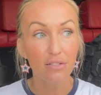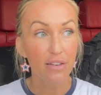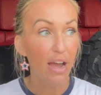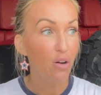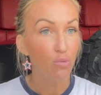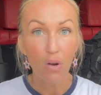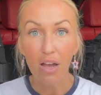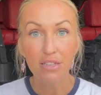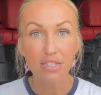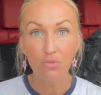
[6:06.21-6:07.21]
now
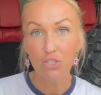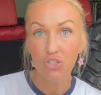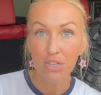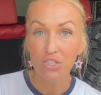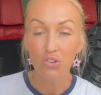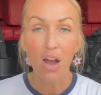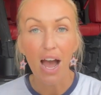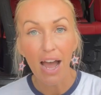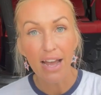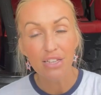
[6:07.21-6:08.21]
runs and retreats or
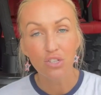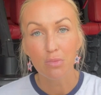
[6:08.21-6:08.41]
hides,